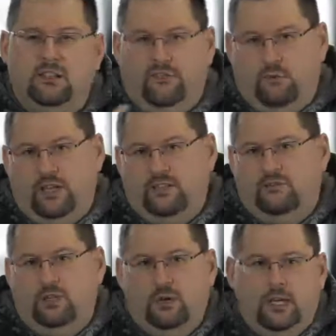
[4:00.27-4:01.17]
of different ways
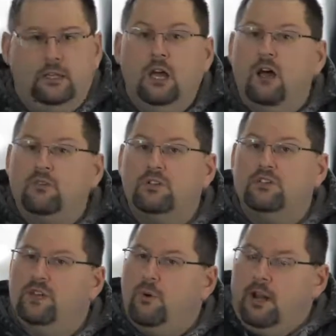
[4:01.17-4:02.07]
of doing it. Of course,
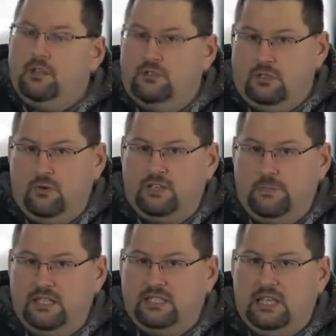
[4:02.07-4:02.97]
if you don't want to use a
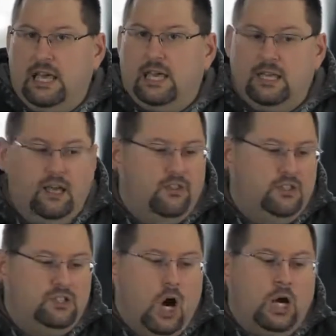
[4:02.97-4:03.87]
USB stick, the
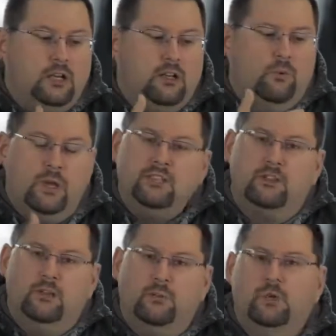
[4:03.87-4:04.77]
Dart
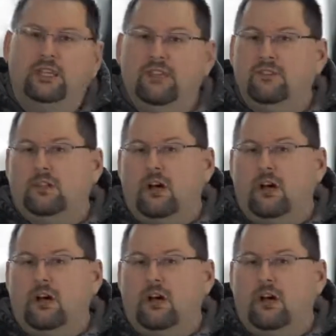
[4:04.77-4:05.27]
wizard will give you